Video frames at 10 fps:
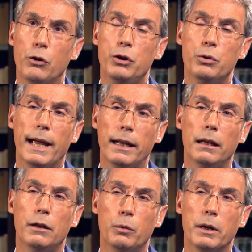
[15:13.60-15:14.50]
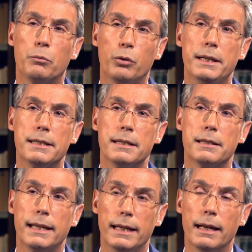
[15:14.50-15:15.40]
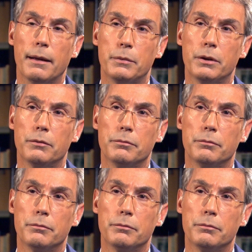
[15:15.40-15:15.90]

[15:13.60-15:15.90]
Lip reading: do you handle it when a priest is kidnapped?